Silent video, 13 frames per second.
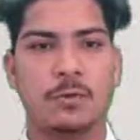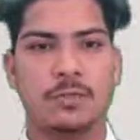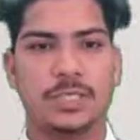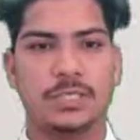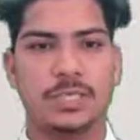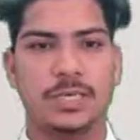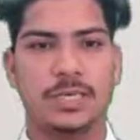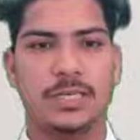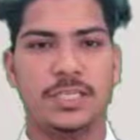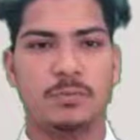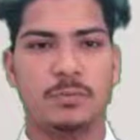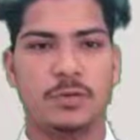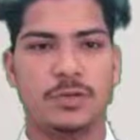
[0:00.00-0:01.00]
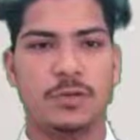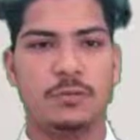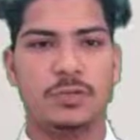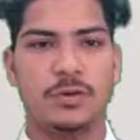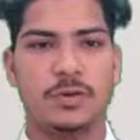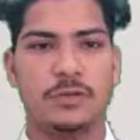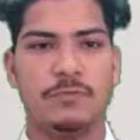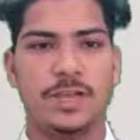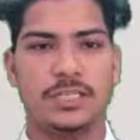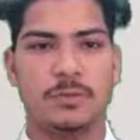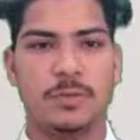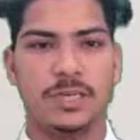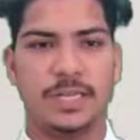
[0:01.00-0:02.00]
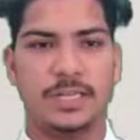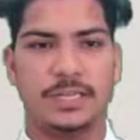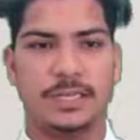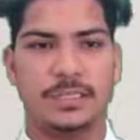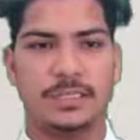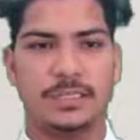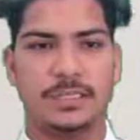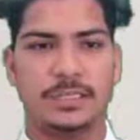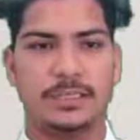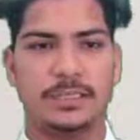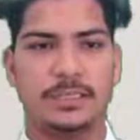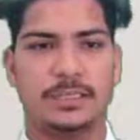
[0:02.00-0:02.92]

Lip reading: processing and disposal of solid waste materials.